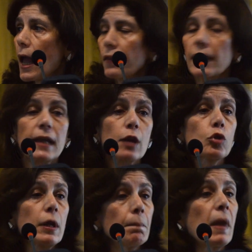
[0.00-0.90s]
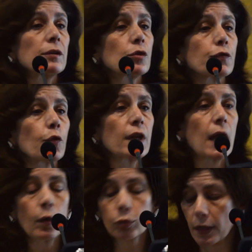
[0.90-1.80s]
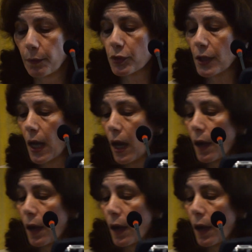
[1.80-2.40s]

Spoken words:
and that actually matters for the outcomes.